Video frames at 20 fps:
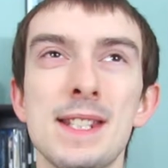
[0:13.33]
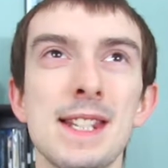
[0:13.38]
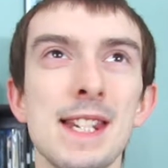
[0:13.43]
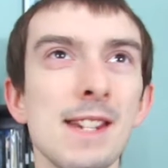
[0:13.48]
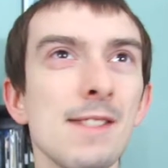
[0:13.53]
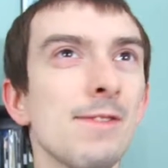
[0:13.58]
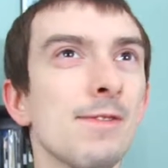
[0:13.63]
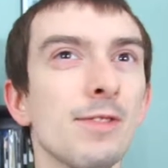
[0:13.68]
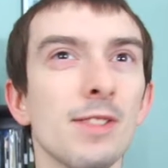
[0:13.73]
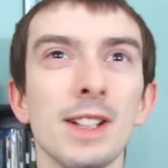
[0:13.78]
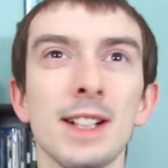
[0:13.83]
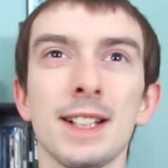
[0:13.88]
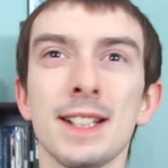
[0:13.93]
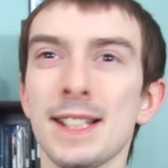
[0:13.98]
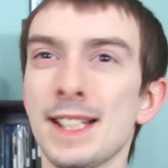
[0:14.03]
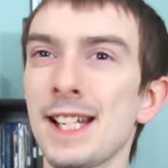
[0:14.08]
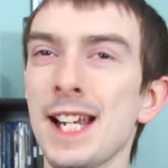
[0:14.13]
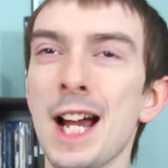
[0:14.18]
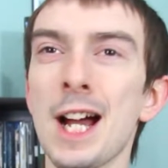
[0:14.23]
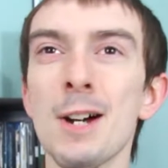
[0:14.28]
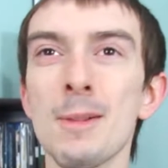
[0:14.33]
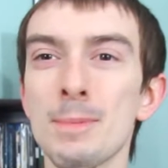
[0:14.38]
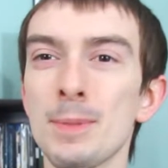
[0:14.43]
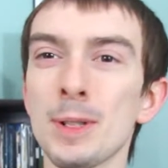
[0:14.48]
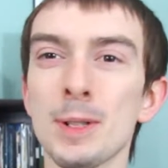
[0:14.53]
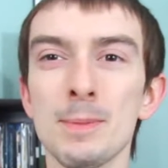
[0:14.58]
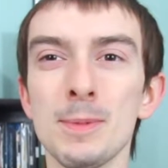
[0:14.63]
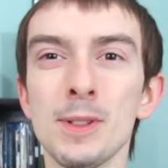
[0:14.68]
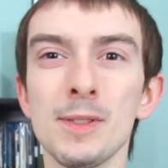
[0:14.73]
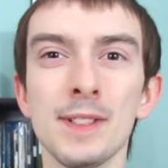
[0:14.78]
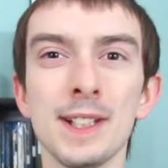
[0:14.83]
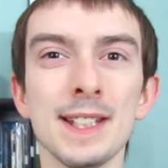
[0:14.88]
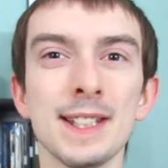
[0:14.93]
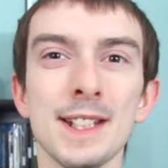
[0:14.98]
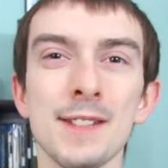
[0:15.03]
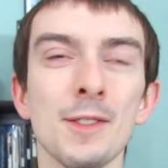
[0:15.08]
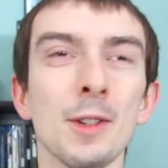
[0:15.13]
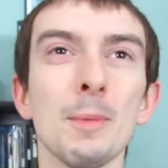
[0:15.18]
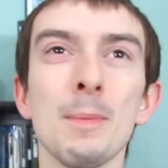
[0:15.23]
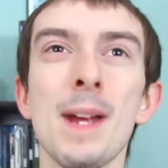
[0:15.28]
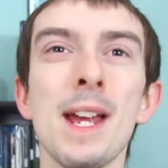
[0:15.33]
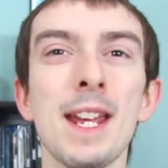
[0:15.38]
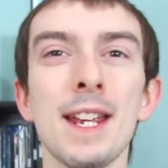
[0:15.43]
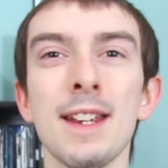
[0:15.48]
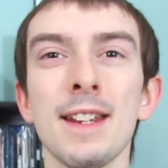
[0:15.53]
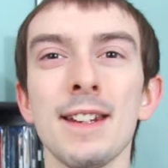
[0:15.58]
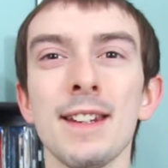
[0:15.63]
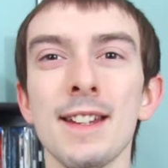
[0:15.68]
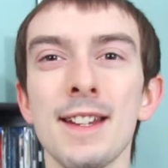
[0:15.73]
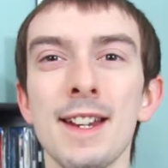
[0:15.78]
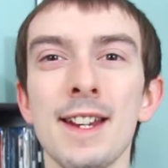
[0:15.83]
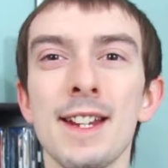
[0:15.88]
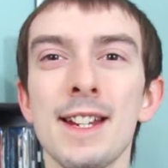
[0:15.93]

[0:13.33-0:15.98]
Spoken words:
different comic book movies ever made,